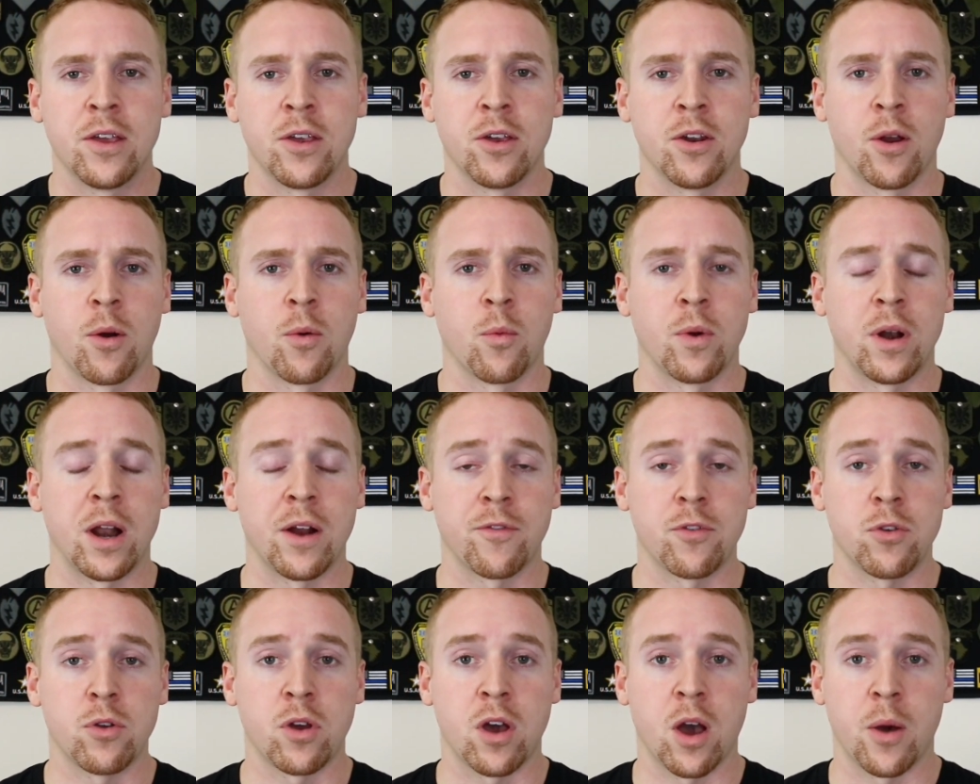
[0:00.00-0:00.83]
you know,
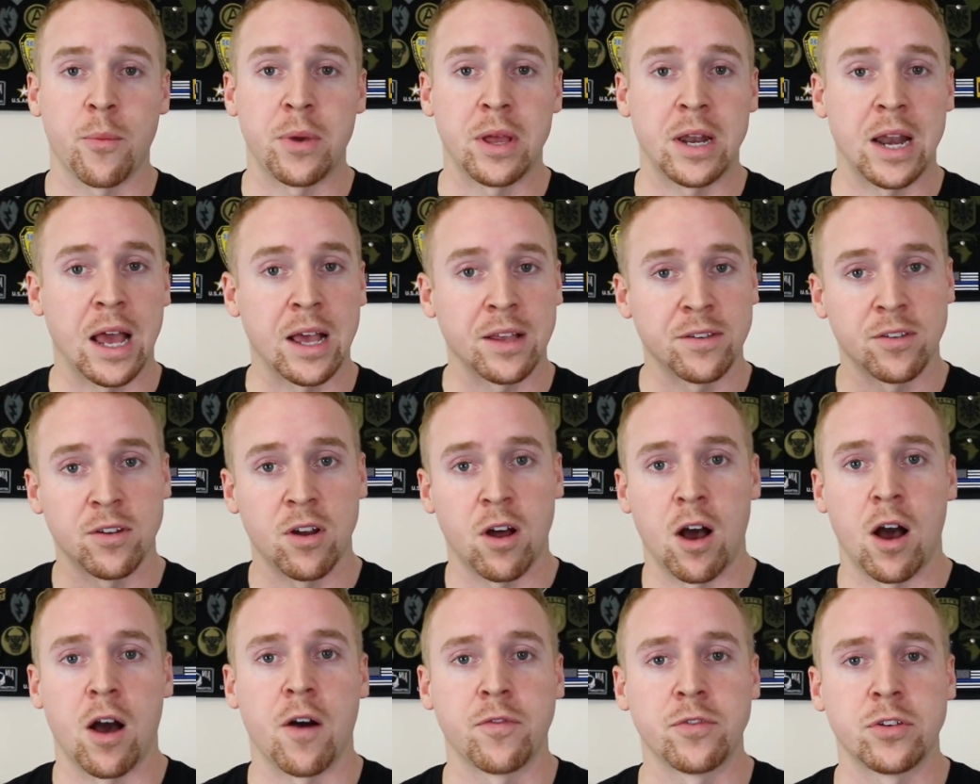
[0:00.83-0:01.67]
whenever you come in as an
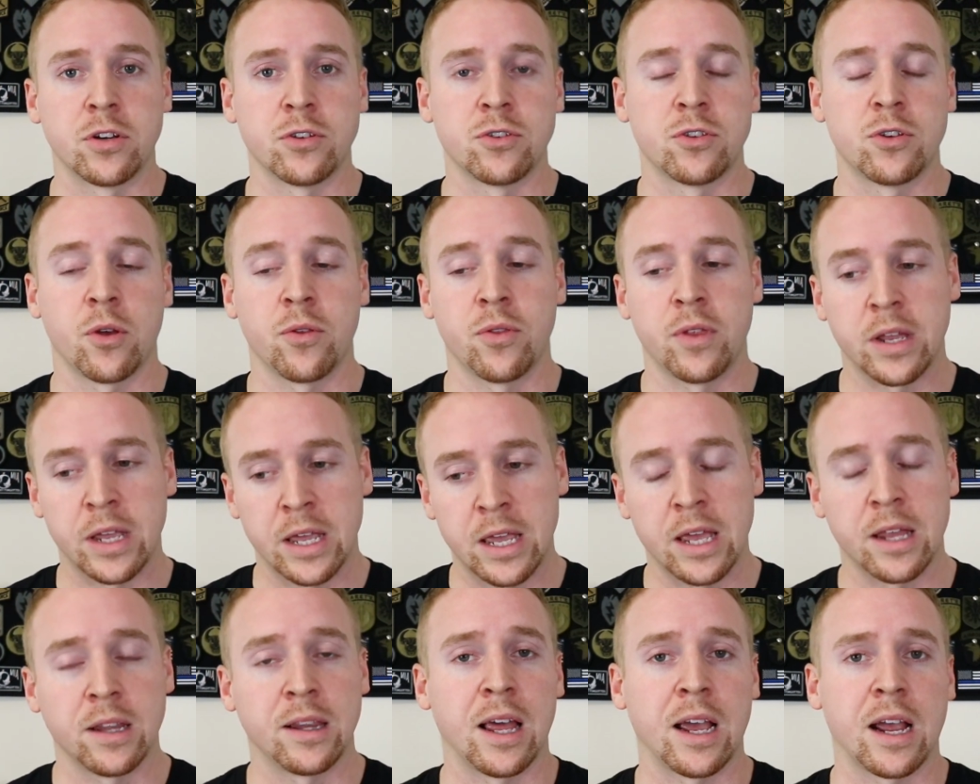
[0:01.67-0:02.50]
officer. So that,
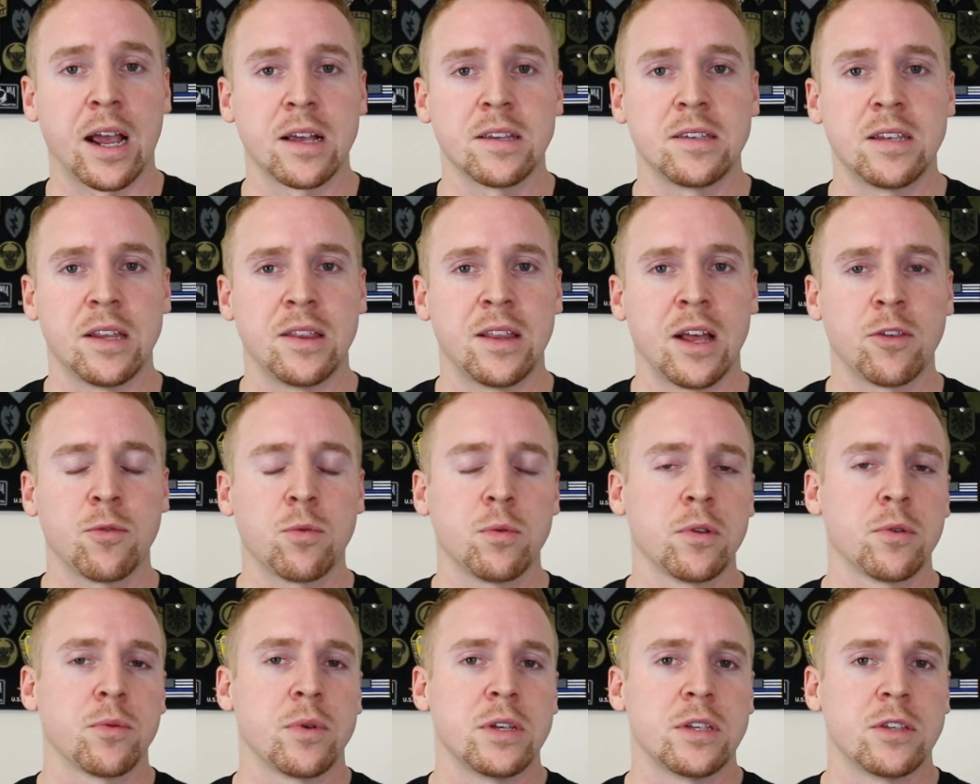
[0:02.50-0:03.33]
again, like I said, that's
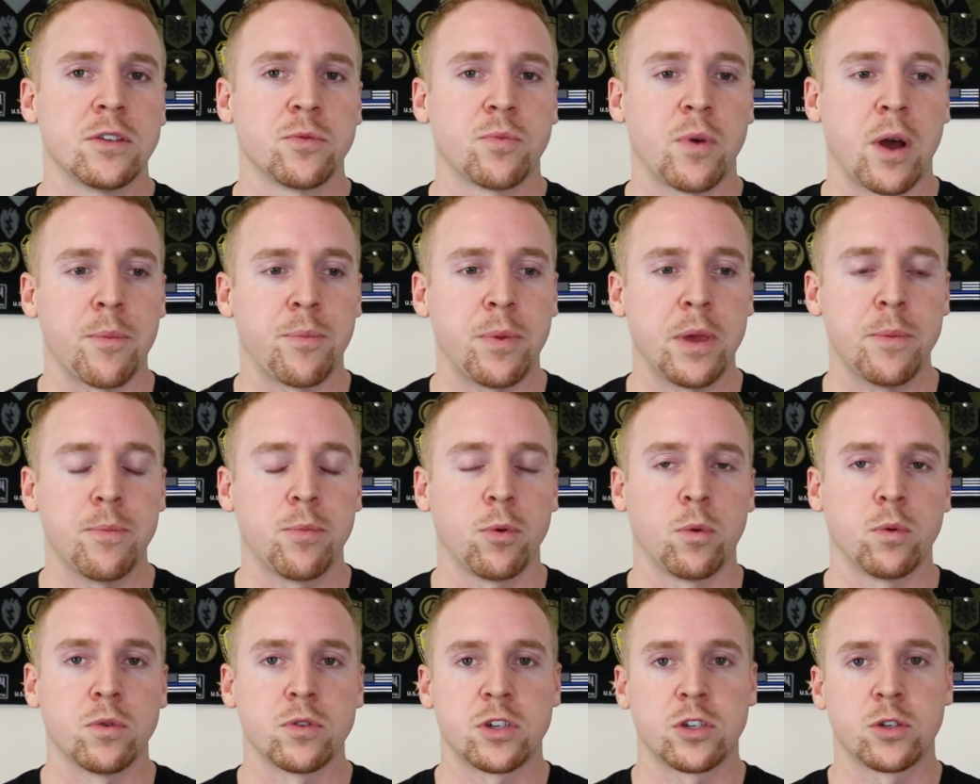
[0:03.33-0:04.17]
one of the reasons why
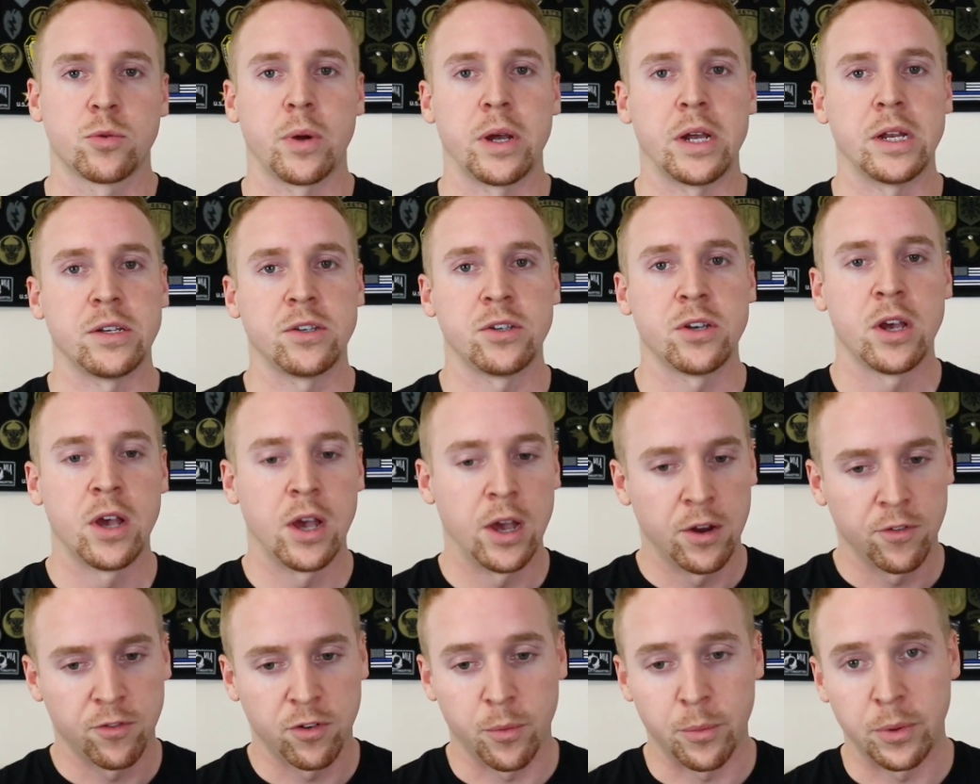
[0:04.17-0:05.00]
people will switch
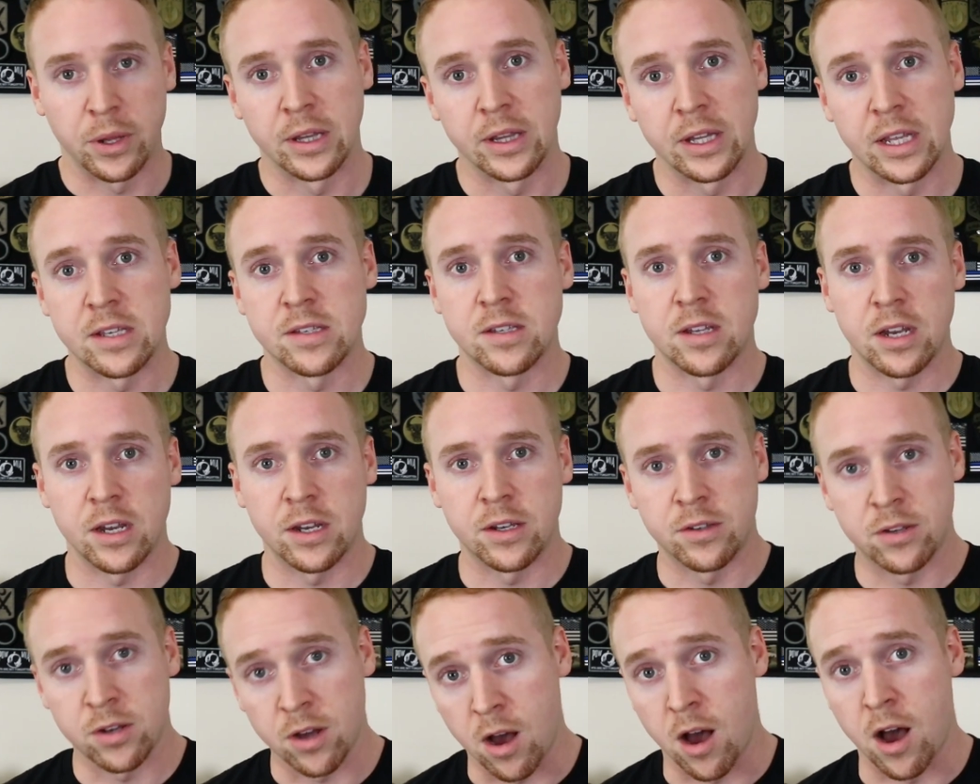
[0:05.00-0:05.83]
from
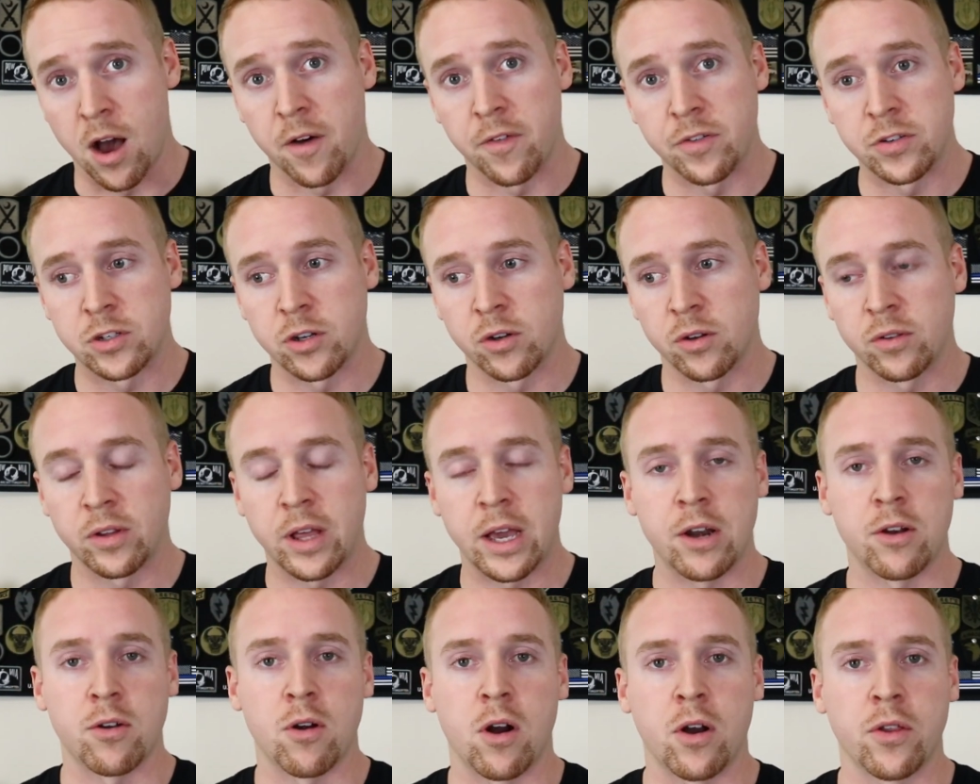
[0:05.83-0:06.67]
enlisted to officer
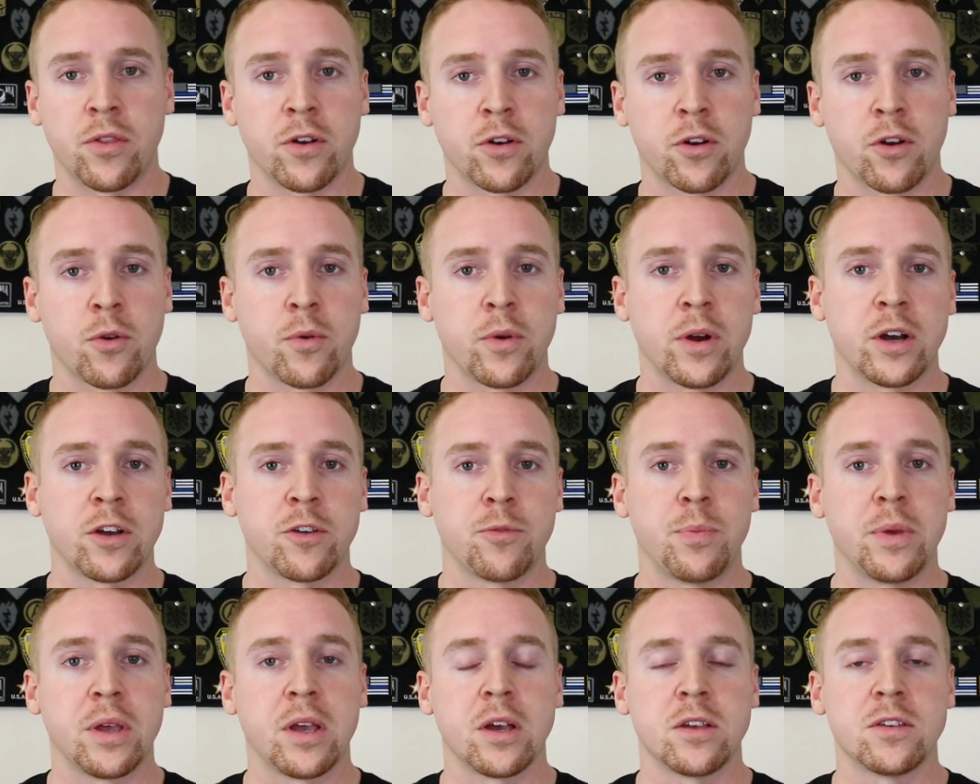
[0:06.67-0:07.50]
later on in their
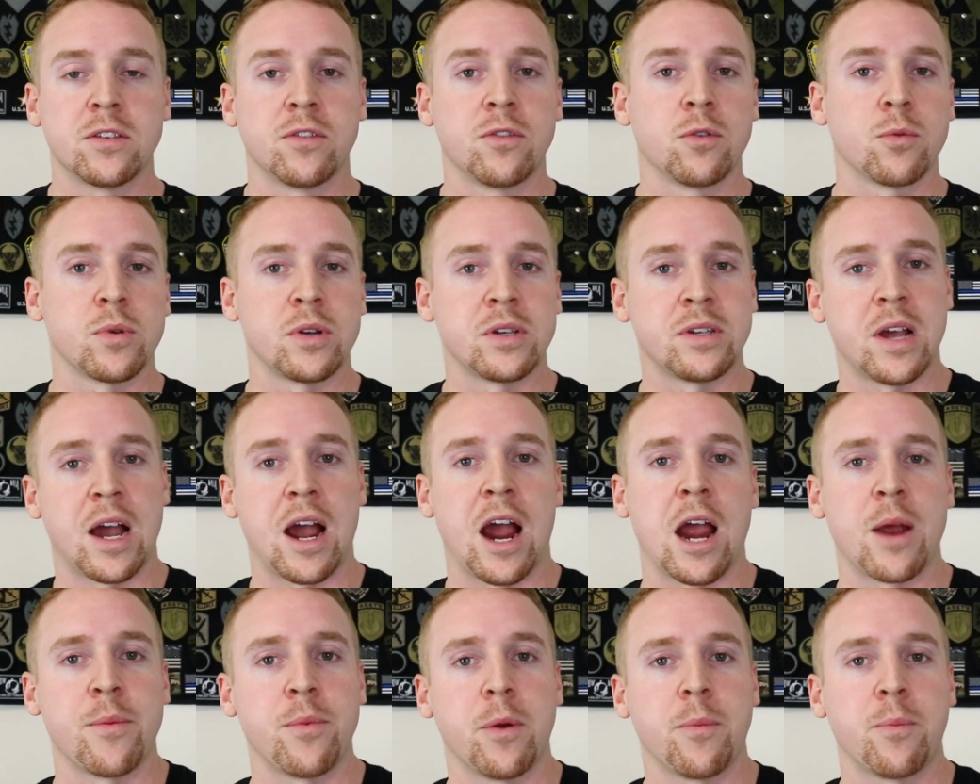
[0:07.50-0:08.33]
careers because of the
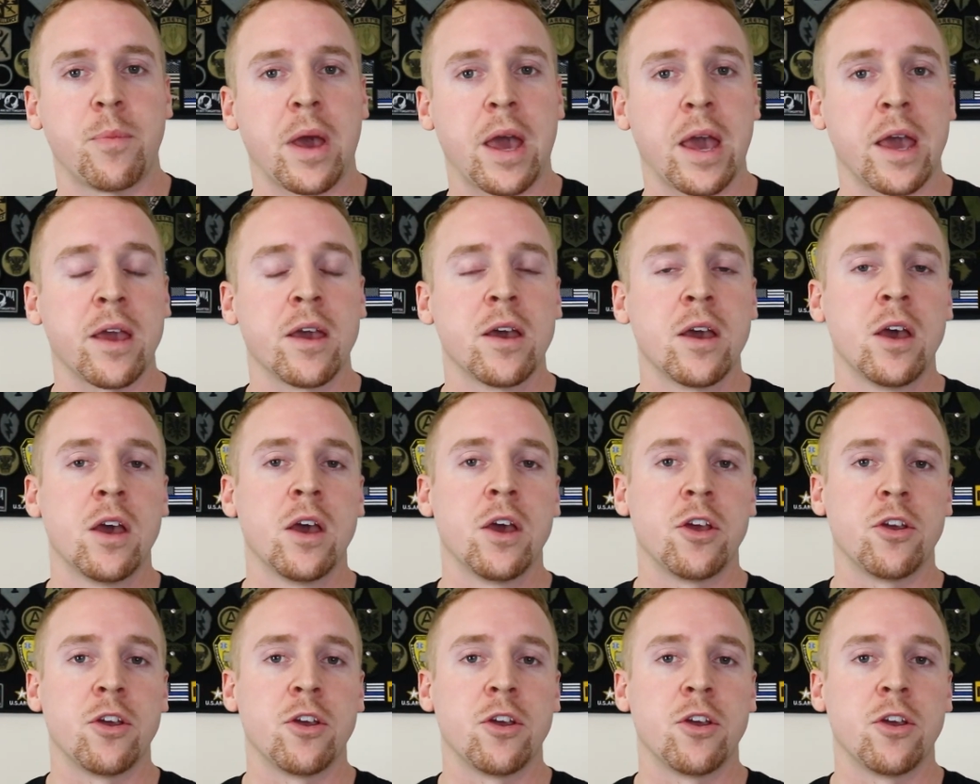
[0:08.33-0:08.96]
retirement pay.